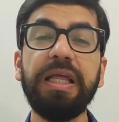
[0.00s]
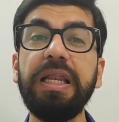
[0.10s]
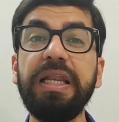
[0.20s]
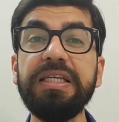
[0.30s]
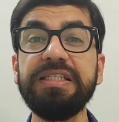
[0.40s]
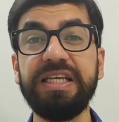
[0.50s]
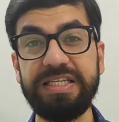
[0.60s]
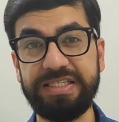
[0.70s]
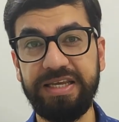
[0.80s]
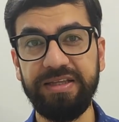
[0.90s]
Listening
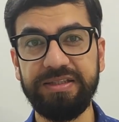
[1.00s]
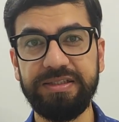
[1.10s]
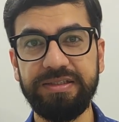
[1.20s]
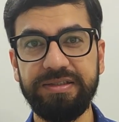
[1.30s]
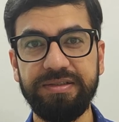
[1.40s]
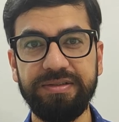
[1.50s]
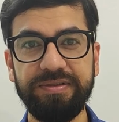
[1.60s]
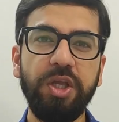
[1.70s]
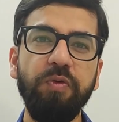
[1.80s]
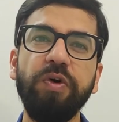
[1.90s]
skills.
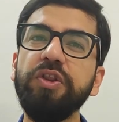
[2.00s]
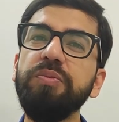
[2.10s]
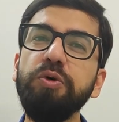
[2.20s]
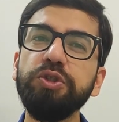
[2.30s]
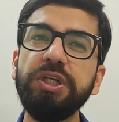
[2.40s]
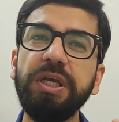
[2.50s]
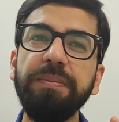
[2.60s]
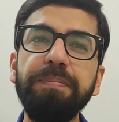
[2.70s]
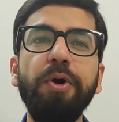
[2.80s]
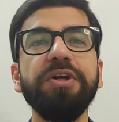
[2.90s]
One of the most
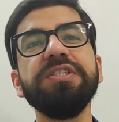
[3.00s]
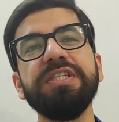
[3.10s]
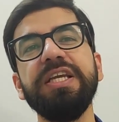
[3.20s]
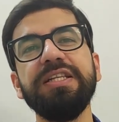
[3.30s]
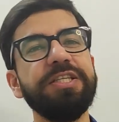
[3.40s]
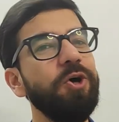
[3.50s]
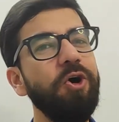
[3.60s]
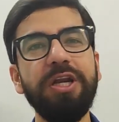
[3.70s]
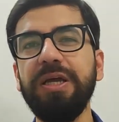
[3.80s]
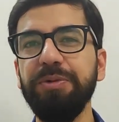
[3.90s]
important skills in
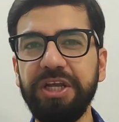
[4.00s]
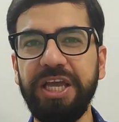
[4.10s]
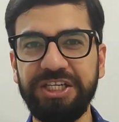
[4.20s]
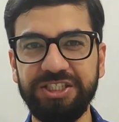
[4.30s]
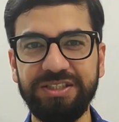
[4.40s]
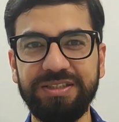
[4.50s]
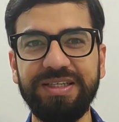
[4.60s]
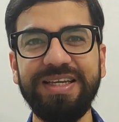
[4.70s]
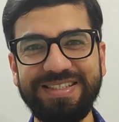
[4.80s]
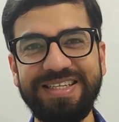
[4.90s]
all communication
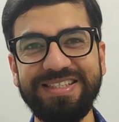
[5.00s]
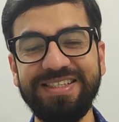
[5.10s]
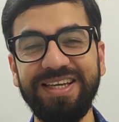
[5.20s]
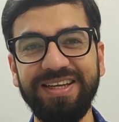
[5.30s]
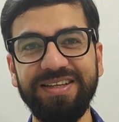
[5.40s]
is listening.